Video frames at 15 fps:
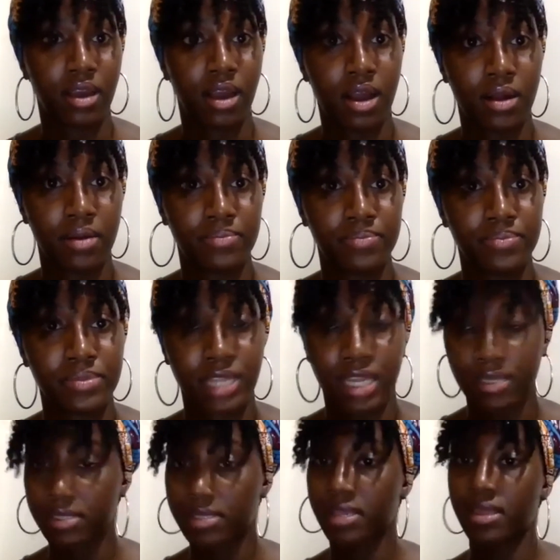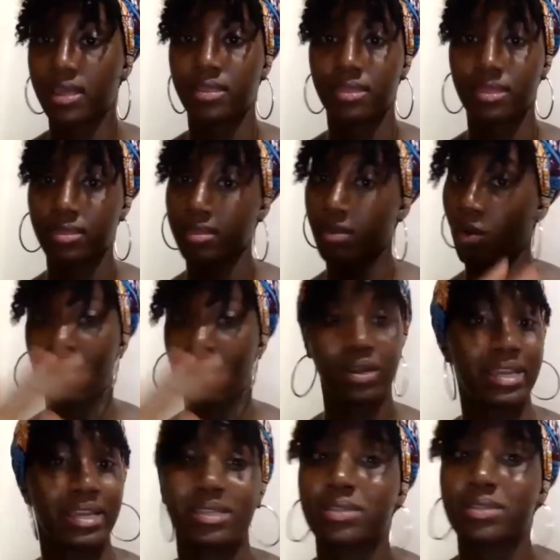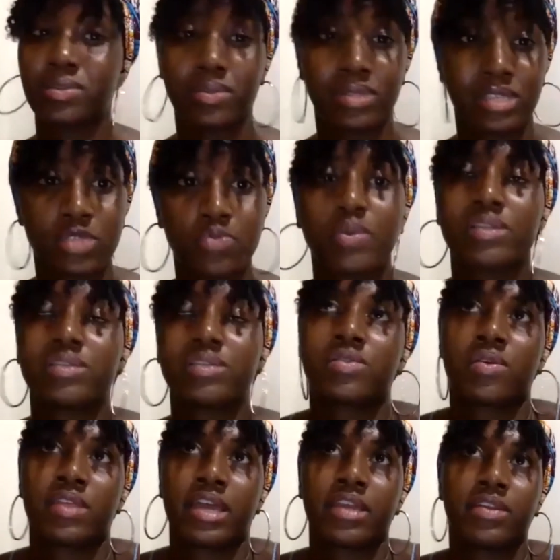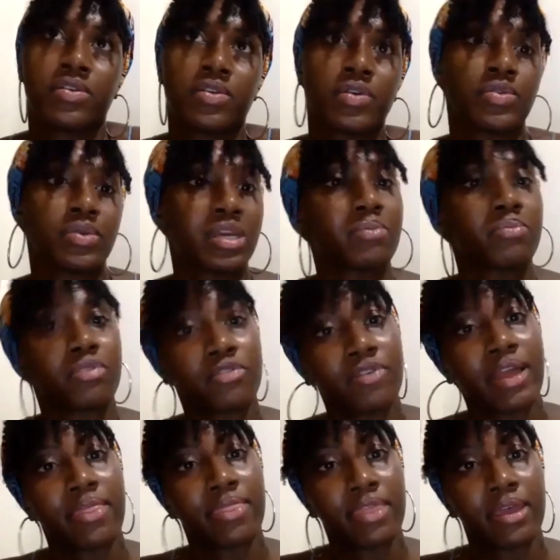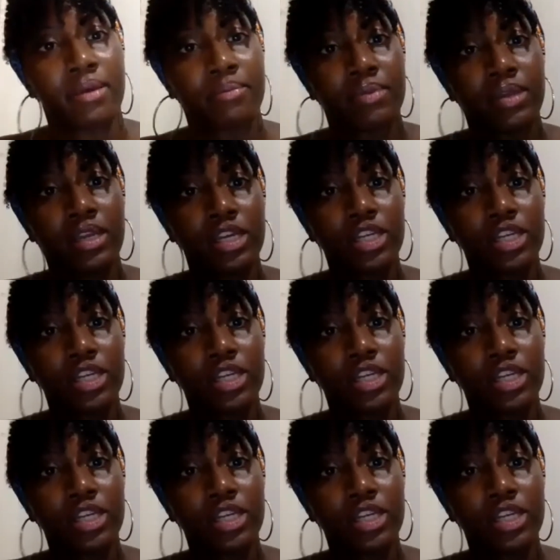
not to say that all kids do this, but so that, you know, you can prevent them